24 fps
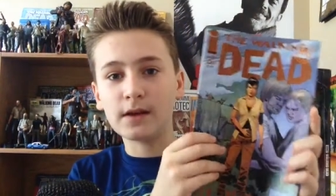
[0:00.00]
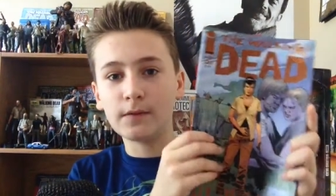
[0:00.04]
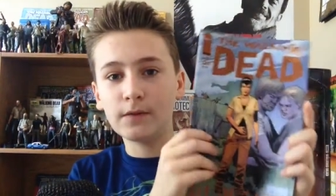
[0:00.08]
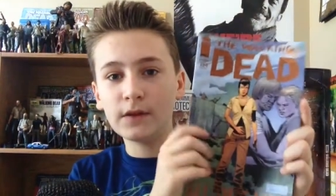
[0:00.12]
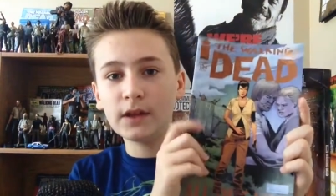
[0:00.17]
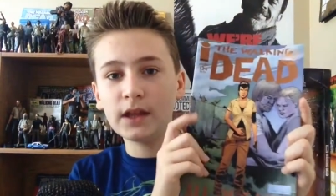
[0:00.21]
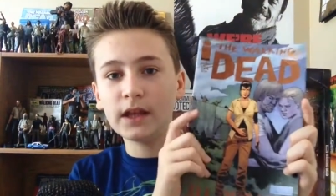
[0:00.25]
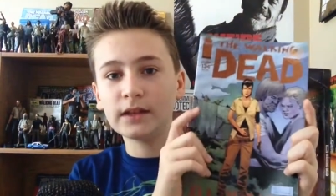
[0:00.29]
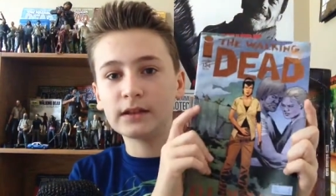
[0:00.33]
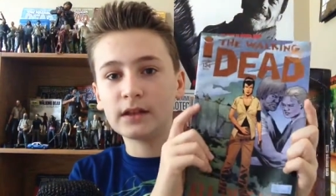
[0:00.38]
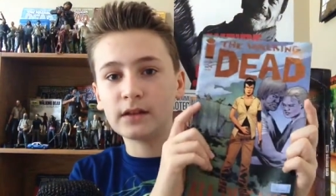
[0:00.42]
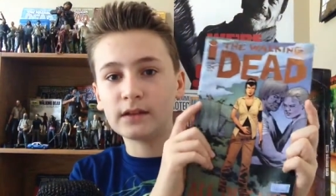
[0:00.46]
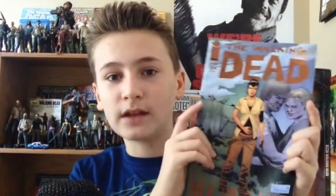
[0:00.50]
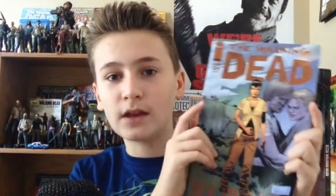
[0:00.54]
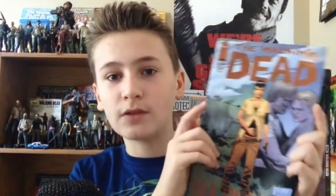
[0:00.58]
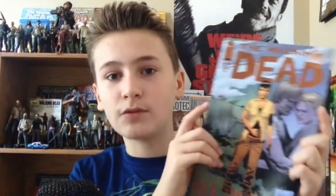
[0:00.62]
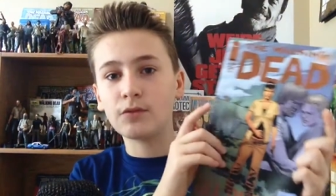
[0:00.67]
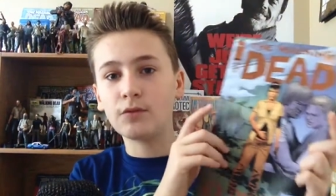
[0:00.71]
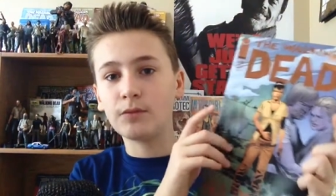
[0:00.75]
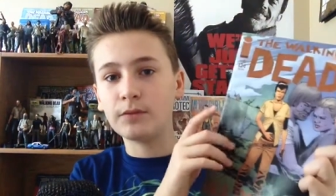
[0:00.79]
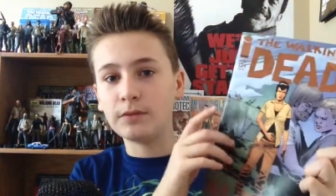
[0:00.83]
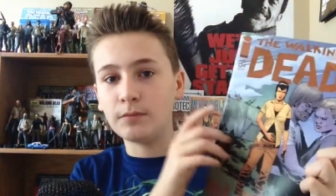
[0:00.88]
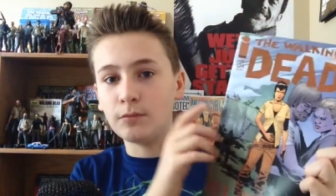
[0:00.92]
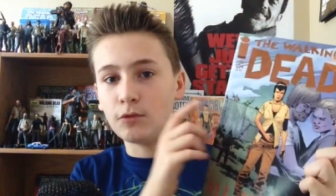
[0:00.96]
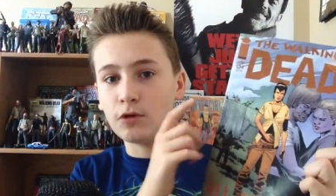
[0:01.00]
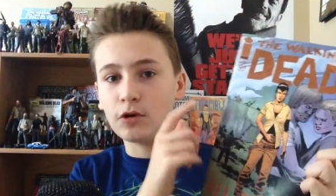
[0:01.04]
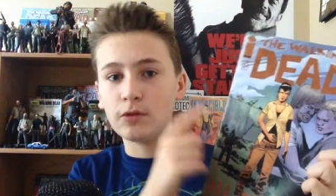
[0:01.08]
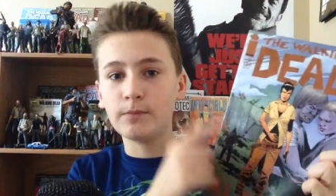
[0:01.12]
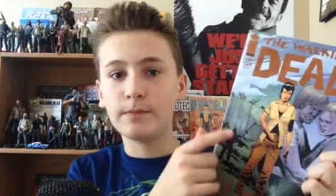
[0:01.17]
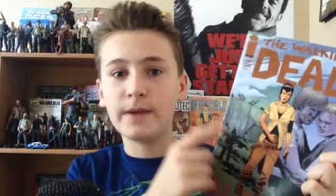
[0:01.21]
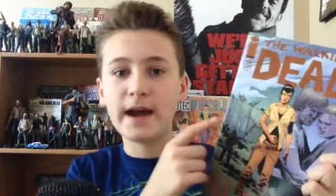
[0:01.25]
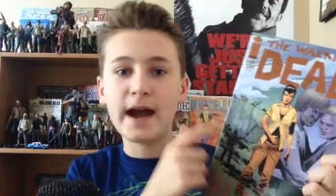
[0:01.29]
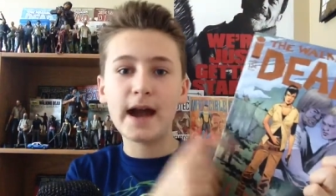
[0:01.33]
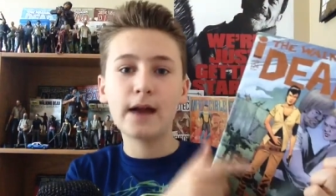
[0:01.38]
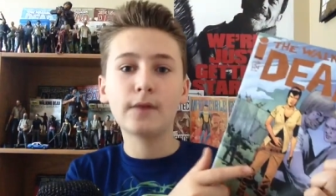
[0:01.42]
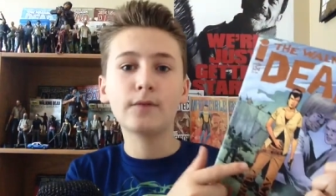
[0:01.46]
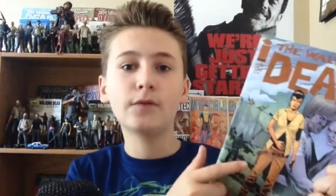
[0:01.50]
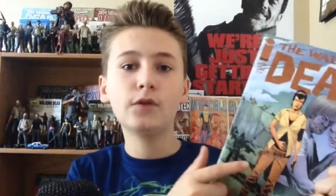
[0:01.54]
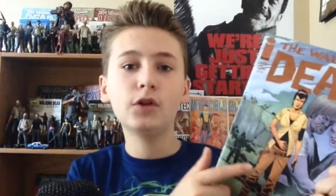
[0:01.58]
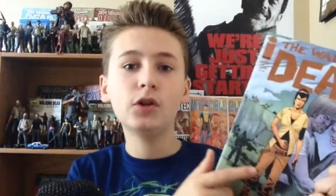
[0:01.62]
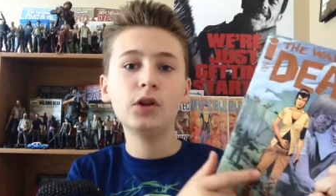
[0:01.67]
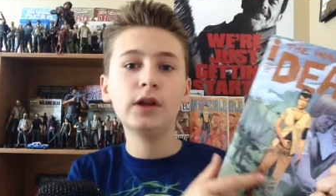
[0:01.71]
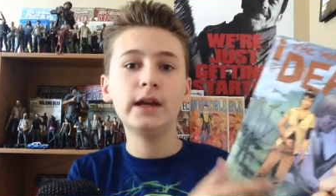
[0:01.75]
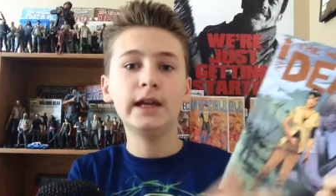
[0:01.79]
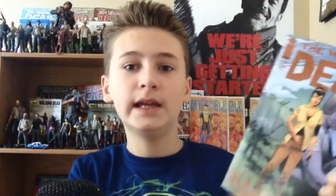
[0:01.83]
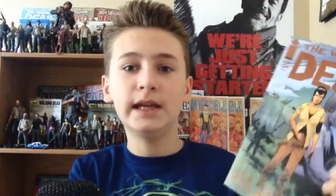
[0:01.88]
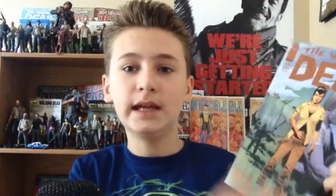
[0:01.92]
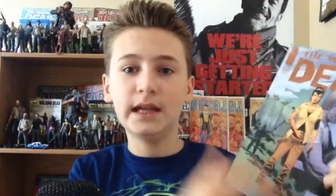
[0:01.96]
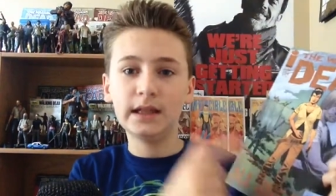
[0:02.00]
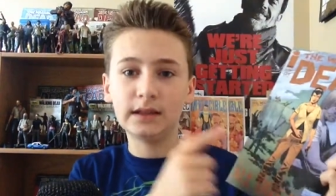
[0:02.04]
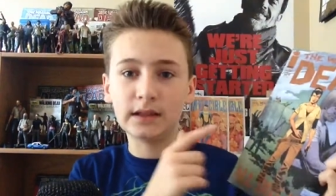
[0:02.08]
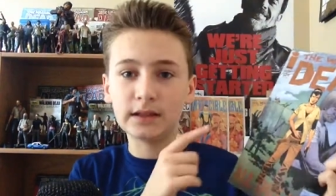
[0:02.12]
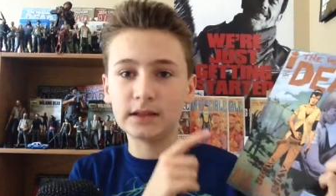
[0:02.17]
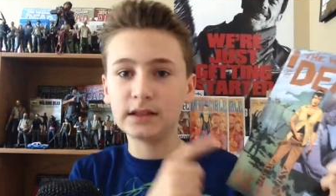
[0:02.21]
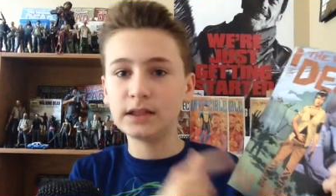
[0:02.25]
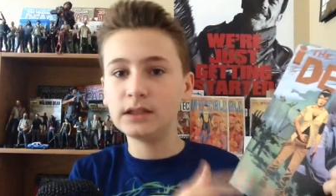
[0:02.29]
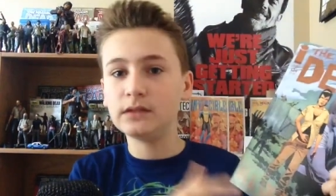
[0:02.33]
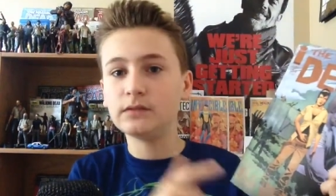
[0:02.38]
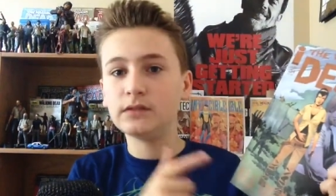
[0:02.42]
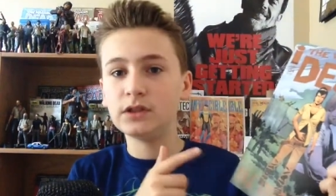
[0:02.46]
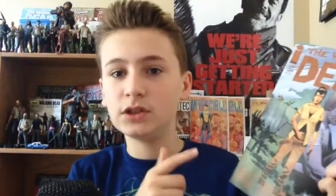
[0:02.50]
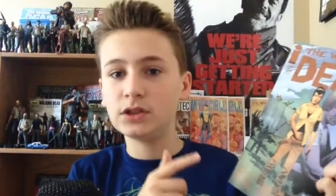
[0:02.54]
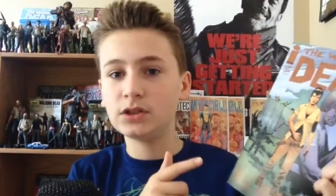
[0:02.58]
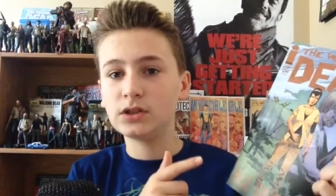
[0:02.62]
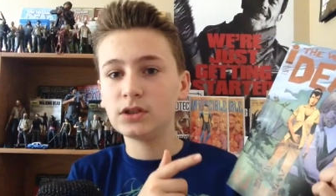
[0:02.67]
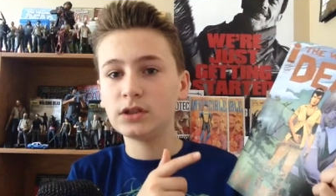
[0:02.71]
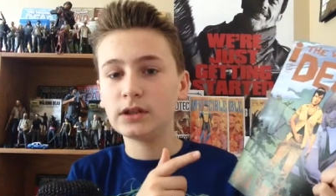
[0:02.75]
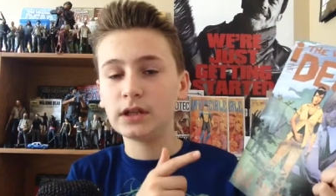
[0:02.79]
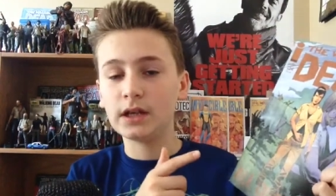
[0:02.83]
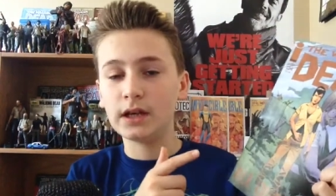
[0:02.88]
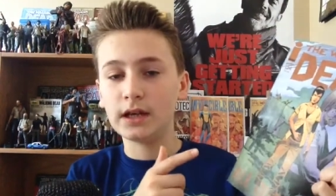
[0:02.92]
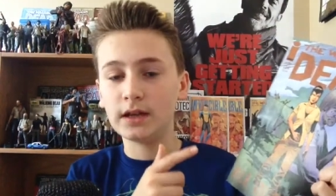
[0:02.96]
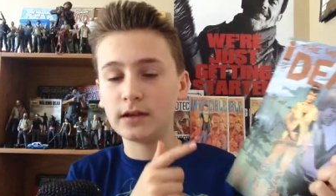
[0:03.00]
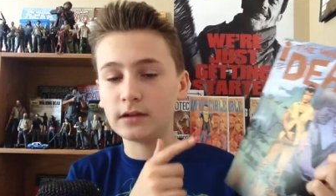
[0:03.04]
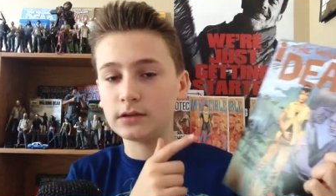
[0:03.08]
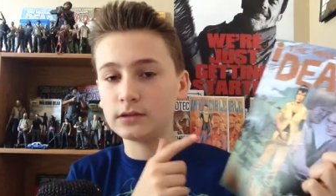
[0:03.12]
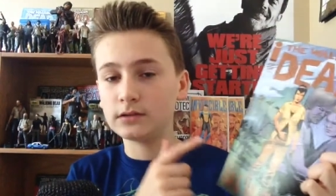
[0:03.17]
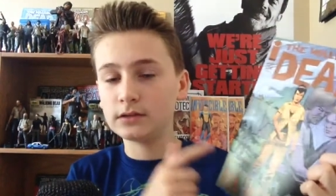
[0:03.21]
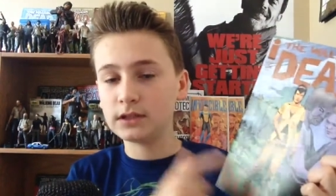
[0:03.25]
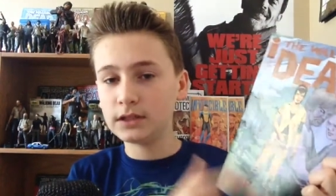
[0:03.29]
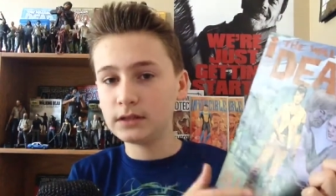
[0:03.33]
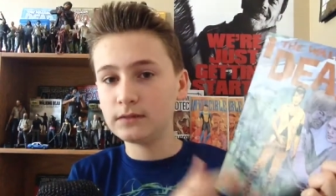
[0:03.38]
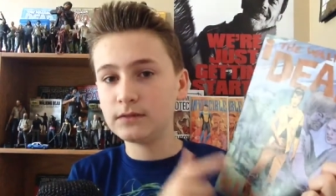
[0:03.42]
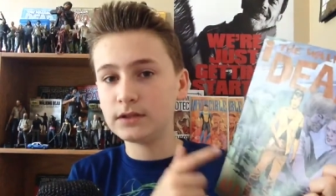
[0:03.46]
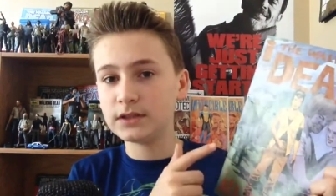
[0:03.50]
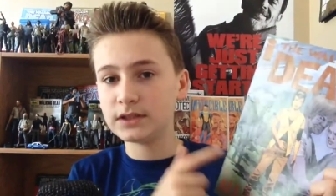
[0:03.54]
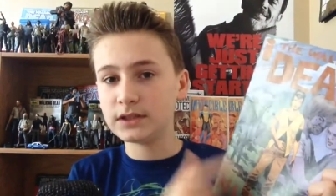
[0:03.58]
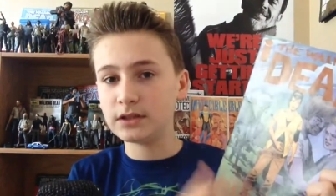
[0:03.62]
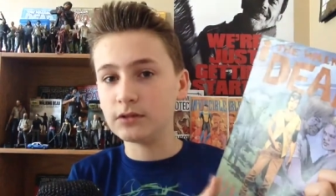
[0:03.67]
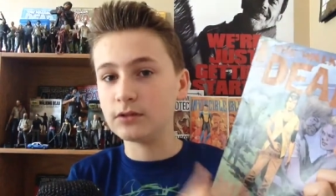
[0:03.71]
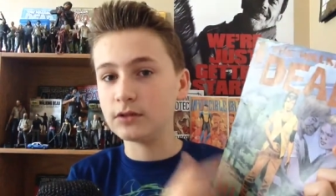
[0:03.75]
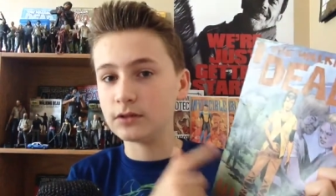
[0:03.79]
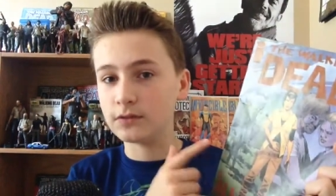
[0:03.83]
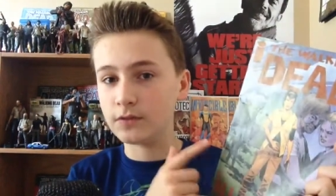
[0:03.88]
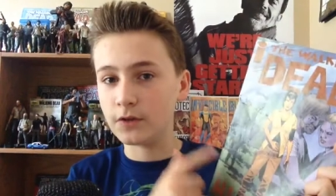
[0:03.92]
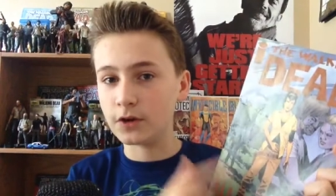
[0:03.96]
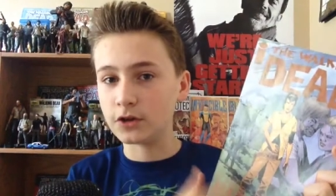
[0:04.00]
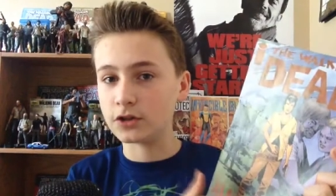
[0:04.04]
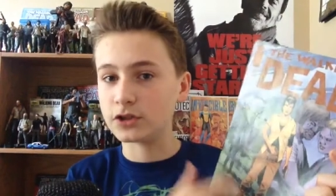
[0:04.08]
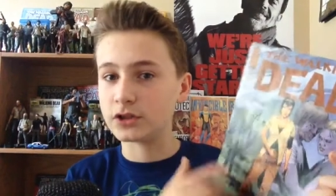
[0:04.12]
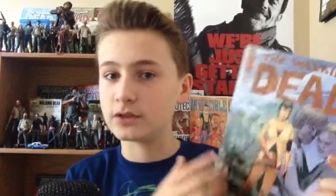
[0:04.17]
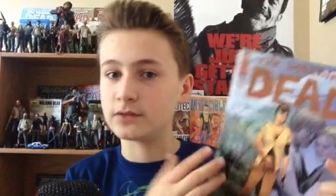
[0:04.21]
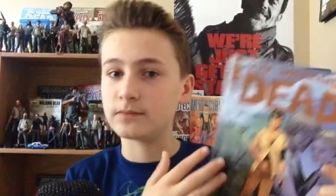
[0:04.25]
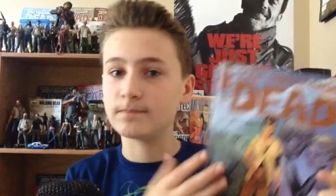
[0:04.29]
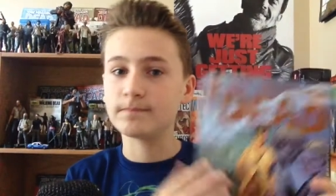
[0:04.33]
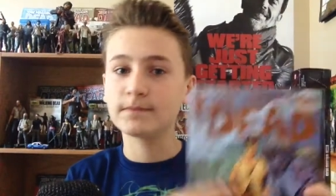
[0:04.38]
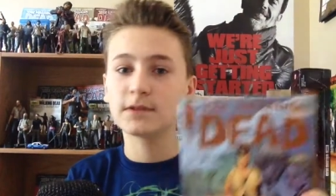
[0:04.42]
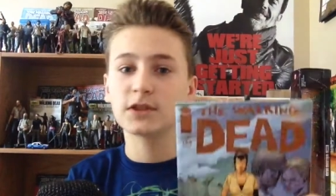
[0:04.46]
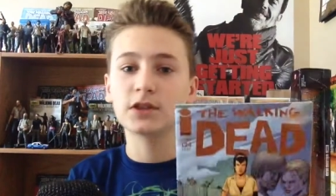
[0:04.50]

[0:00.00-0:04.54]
I feel like the death will be more impactful in the TV series version.